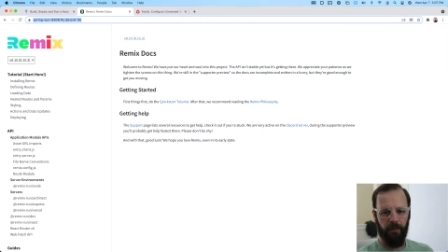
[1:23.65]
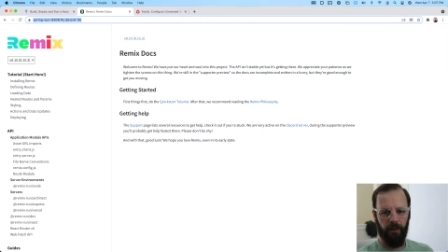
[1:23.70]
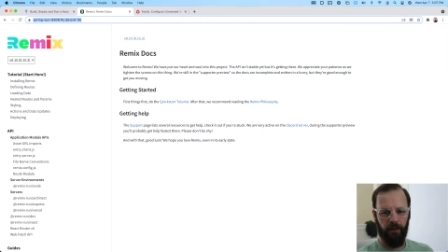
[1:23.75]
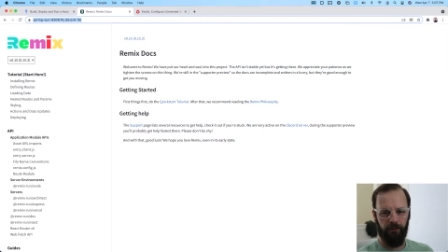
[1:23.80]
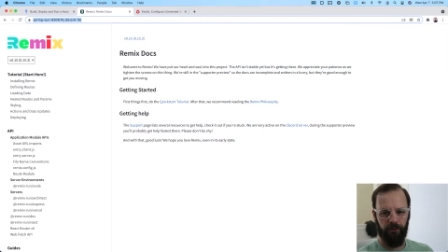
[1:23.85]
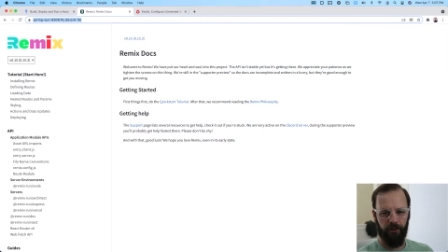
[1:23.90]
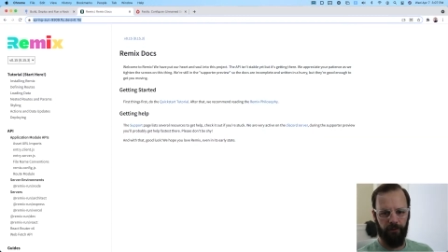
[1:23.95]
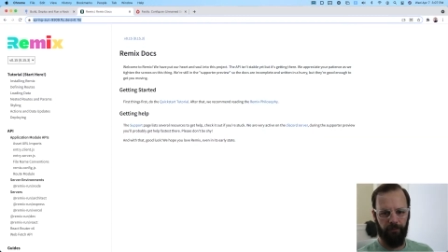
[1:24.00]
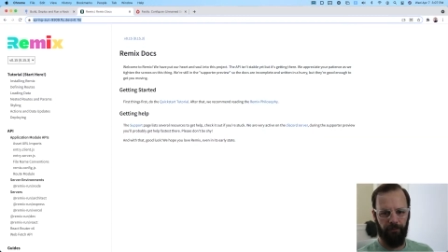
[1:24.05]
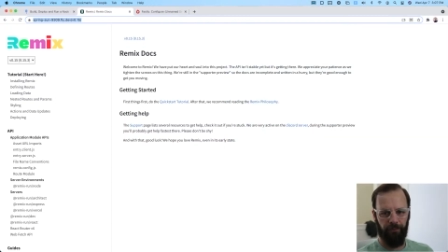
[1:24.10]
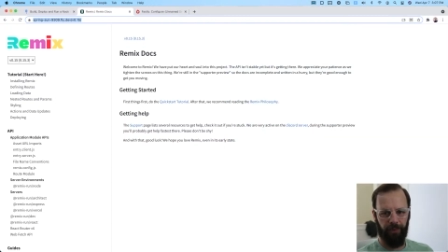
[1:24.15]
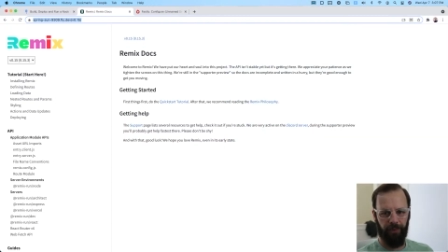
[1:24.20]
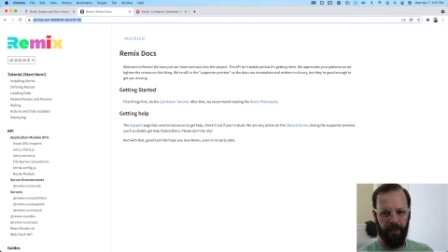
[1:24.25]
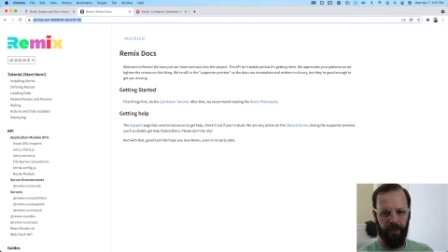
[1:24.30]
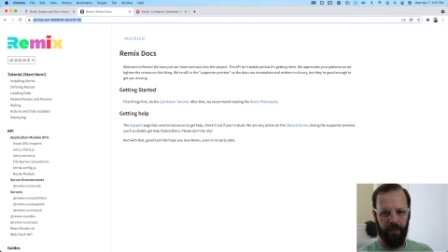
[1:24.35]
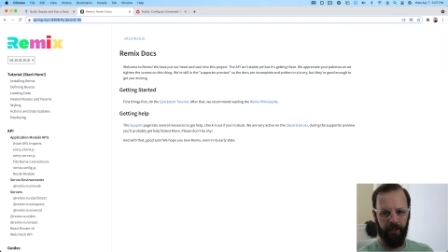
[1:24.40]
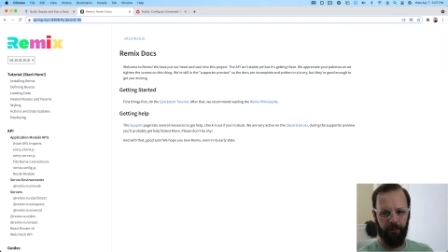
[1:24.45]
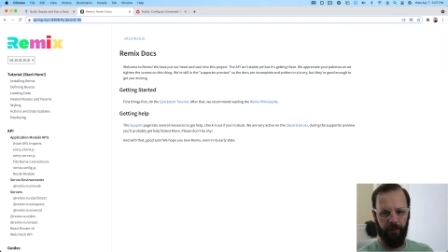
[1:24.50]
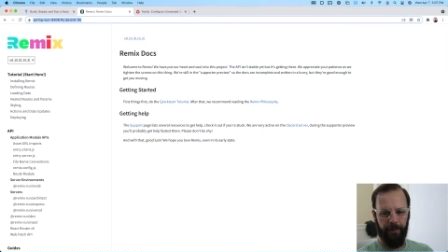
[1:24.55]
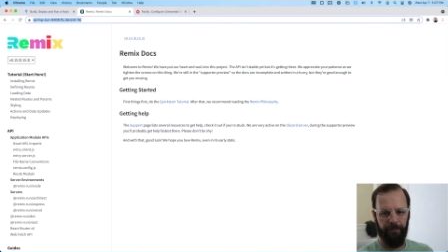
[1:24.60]
So
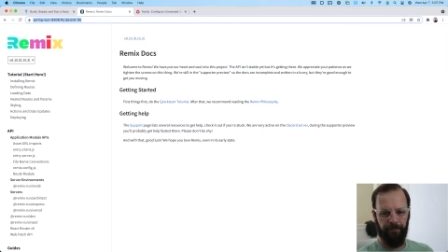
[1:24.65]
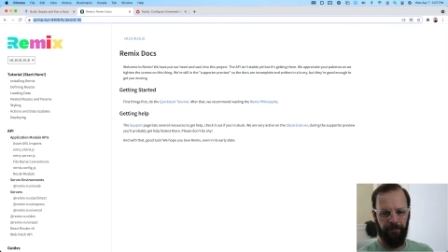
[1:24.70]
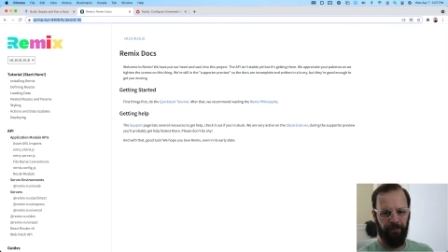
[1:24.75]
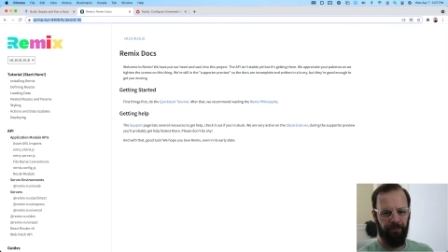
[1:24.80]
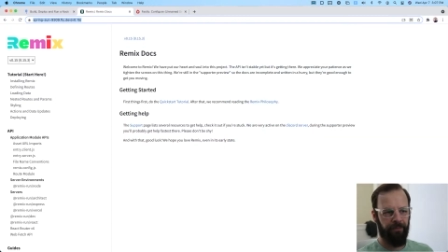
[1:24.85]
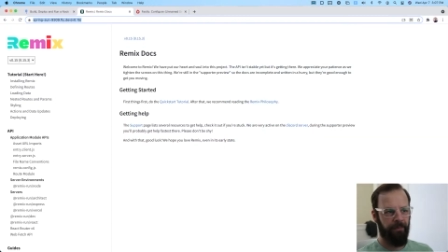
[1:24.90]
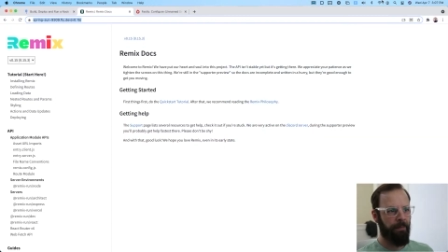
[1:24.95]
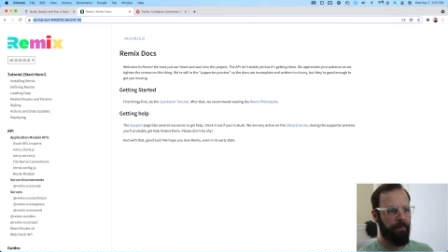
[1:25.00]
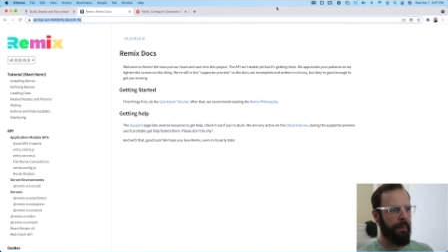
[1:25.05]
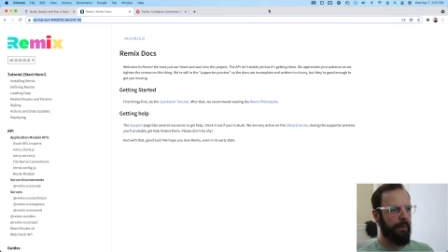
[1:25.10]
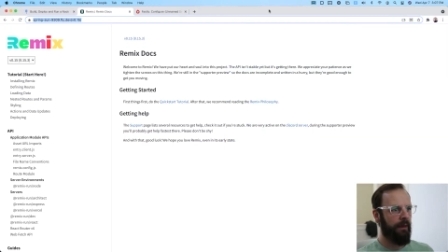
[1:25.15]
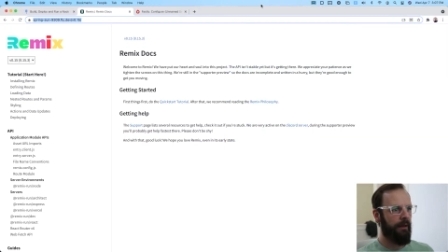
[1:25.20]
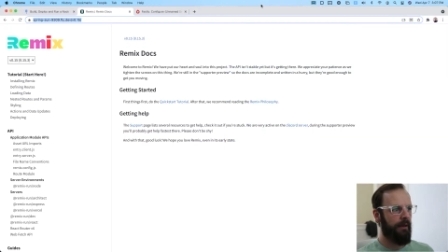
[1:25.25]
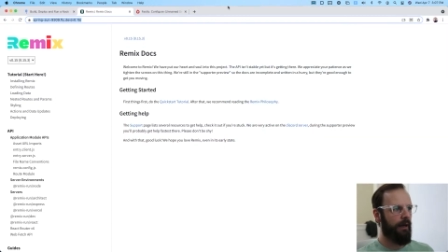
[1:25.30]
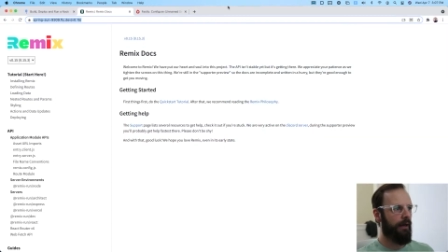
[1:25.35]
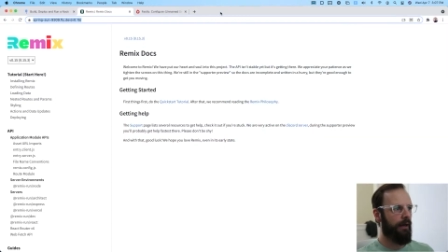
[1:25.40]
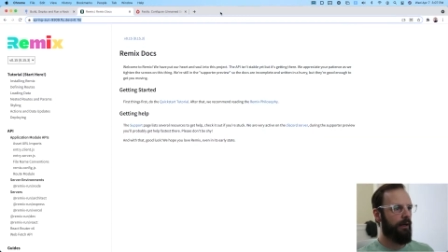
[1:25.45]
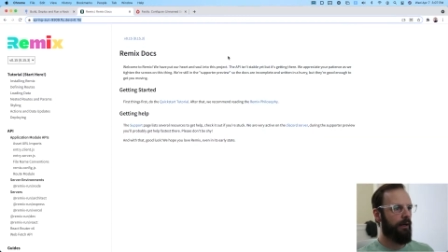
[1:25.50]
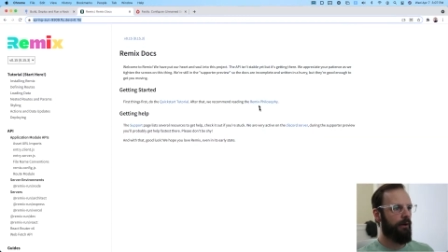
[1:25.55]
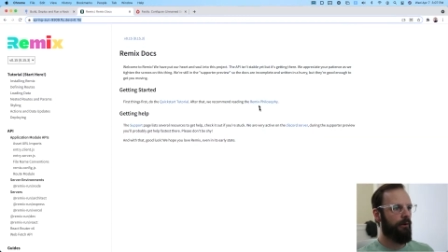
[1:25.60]
anyway,
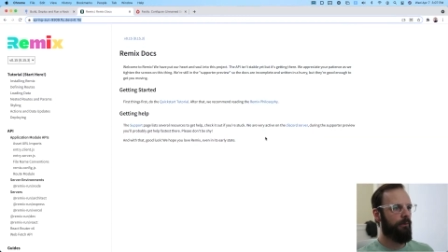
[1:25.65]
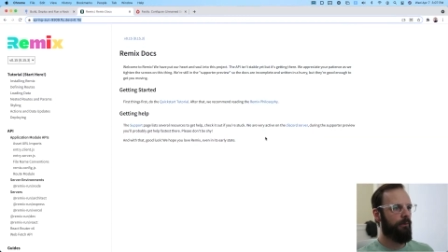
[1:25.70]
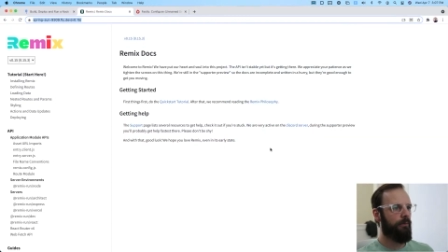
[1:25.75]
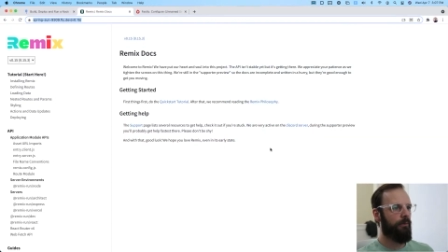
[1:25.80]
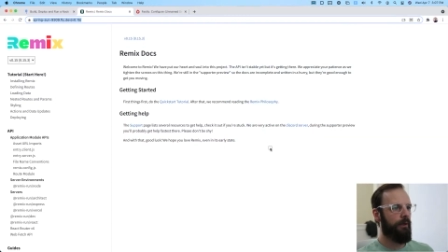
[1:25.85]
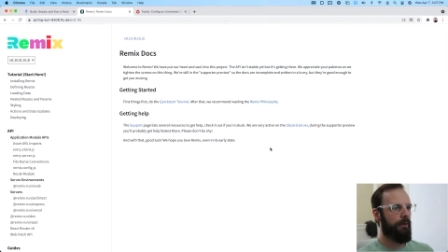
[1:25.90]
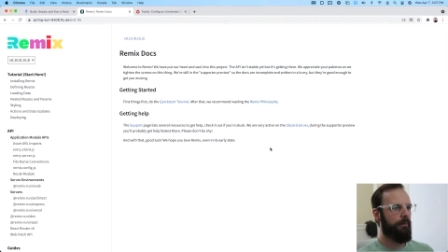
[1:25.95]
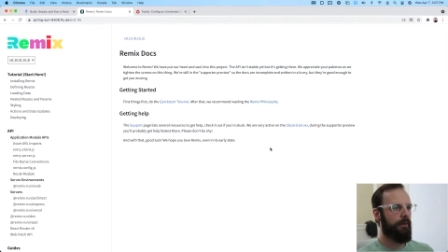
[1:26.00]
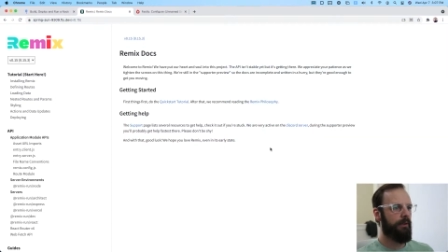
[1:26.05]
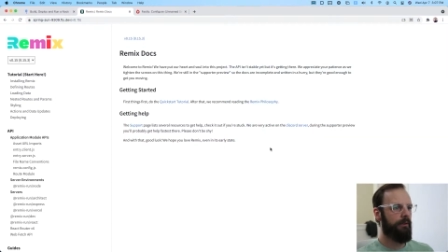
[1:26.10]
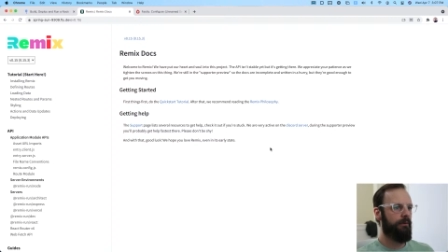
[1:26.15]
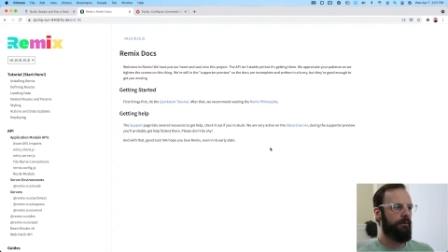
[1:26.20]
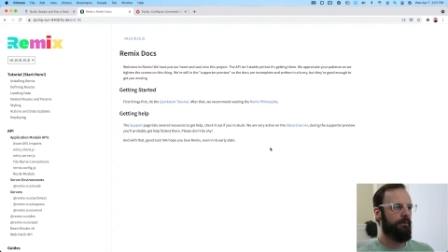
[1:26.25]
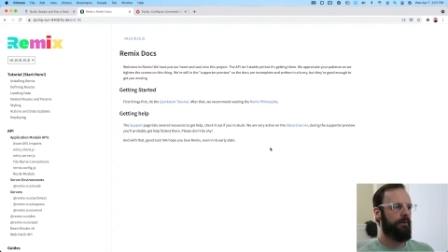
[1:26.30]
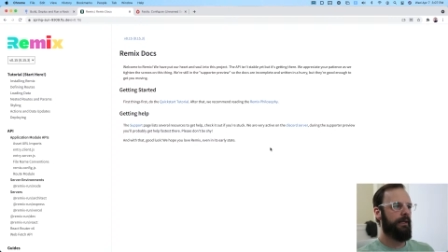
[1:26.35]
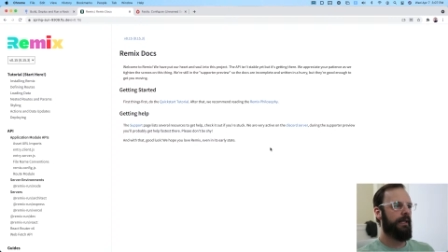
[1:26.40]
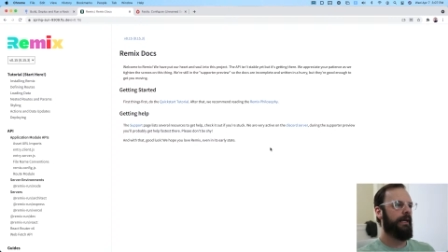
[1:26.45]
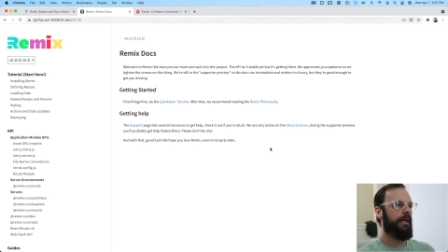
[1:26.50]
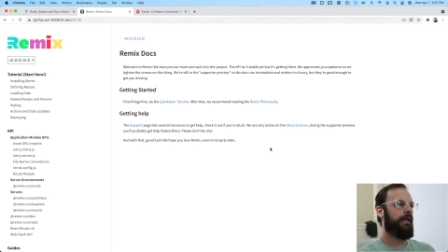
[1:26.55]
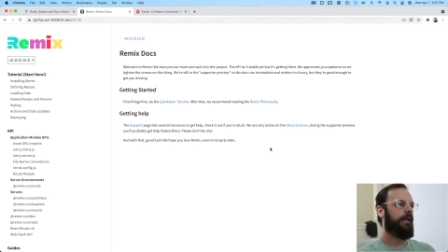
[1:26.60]
what I'm going to do
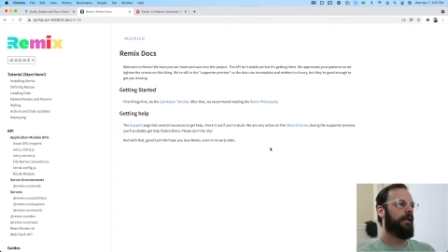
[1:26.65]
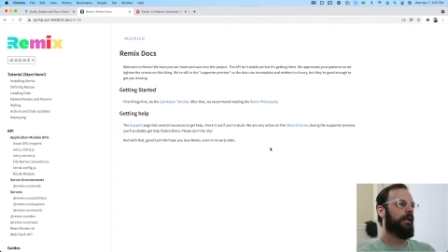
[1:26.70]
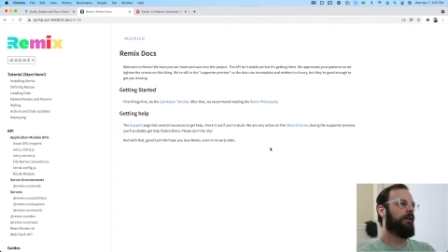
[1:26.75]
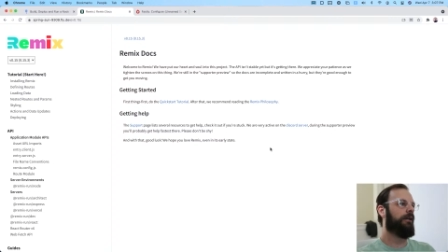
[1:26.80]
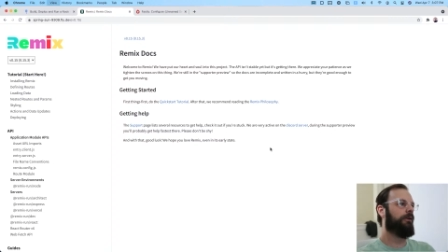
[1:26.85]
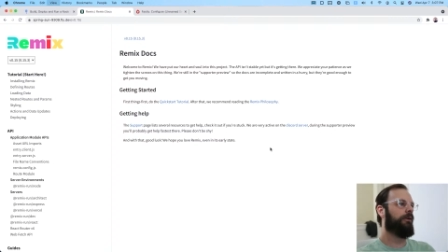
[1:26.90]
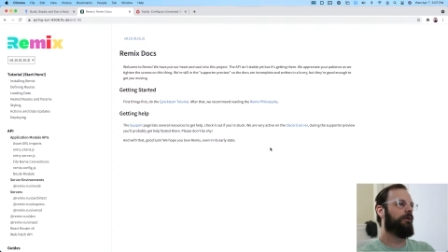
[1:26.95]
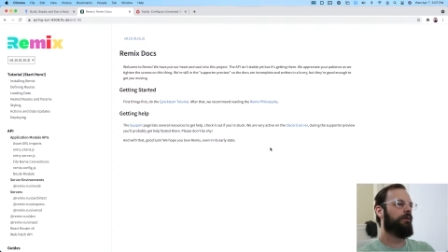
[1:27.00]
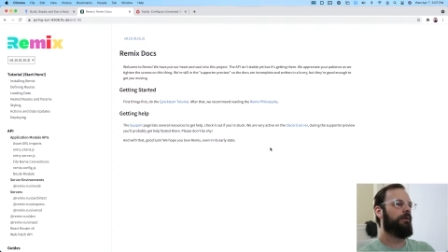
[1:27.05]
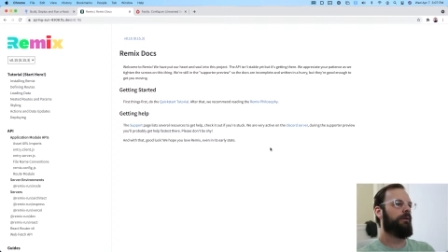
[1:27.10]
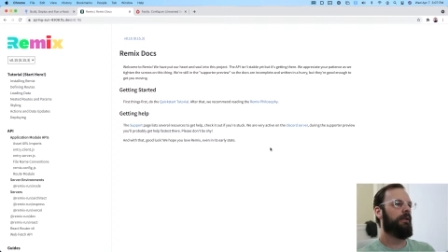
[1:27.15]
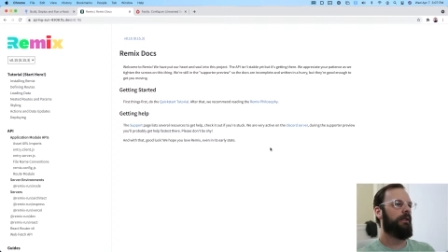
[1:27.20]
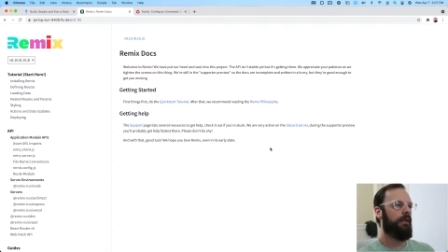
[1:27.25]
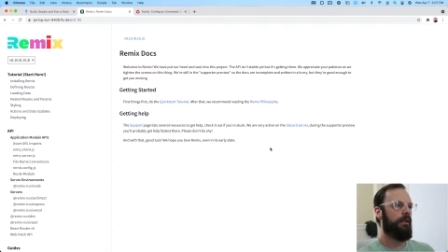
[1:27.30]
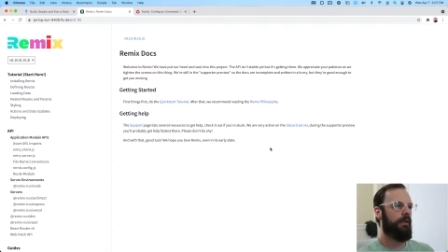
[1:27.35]
now